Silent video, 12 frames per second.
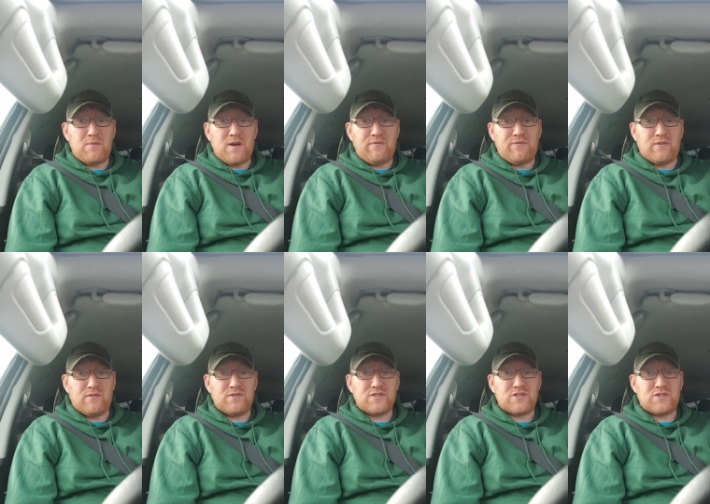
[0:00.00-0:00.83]
rifle
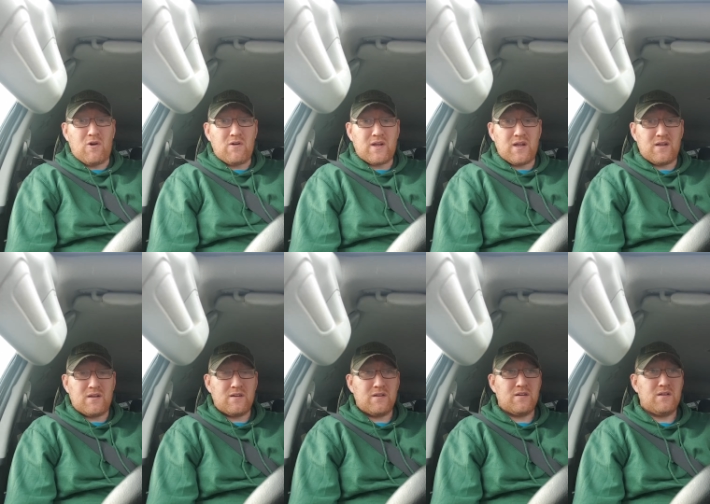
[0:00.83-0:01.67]
stocking?
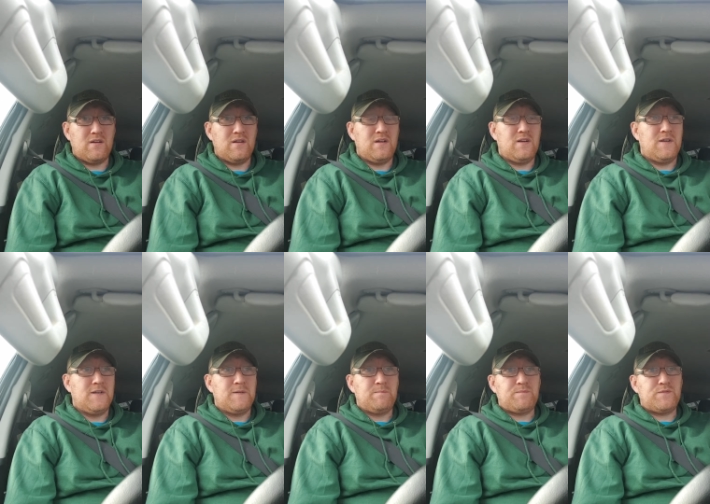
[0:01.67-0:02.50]

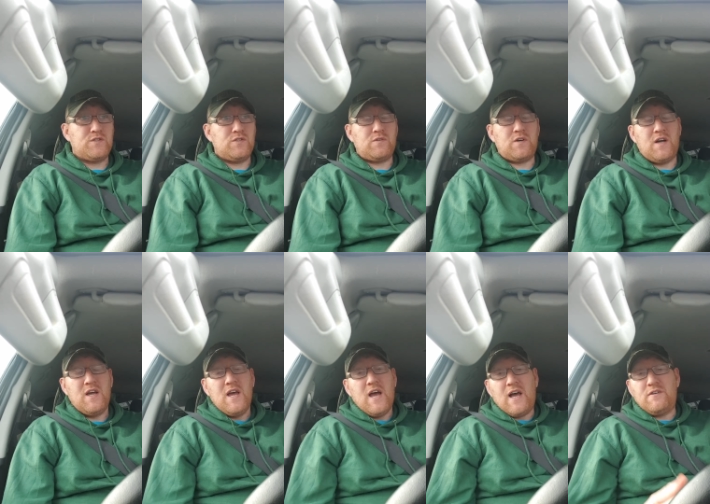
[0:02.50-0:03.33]
Do you know what?
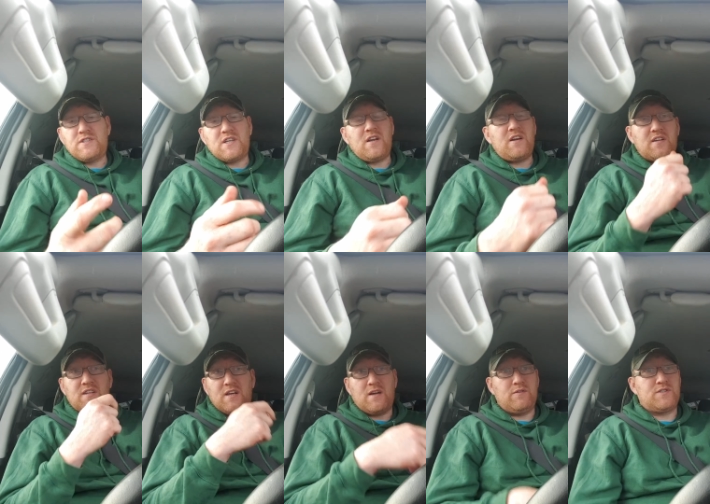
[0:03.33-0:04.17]
There was another
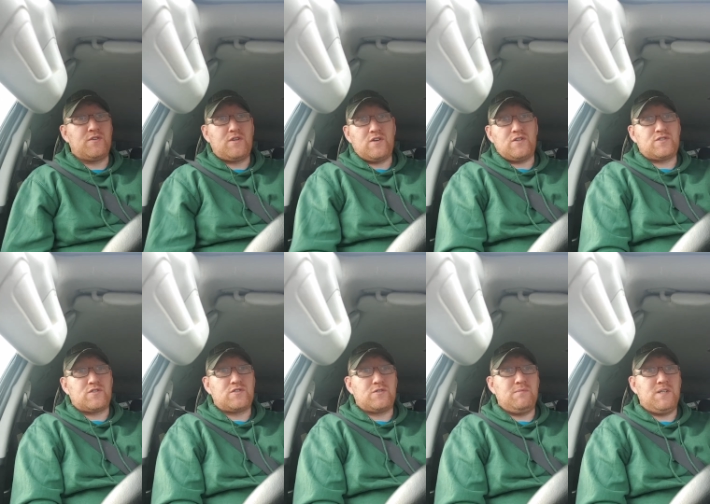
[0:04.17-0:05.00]
thing I was looking on
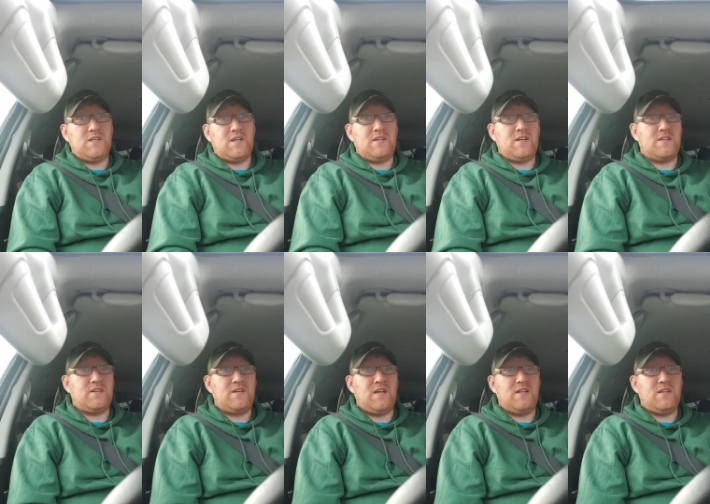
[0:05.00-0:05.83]
social media the other
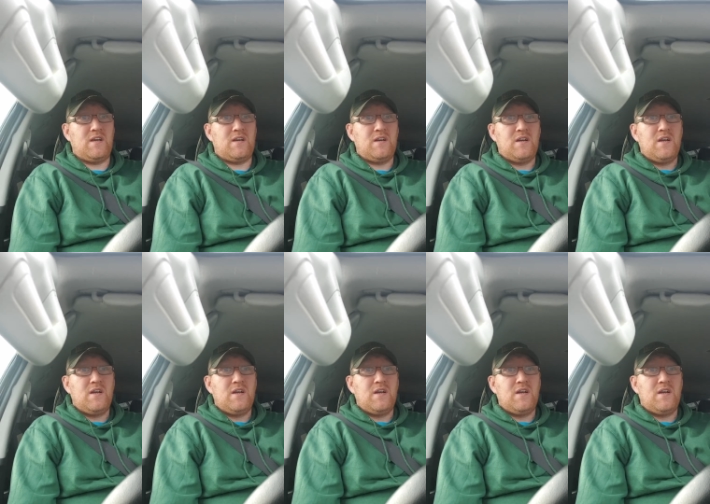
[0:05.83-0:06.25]
day there.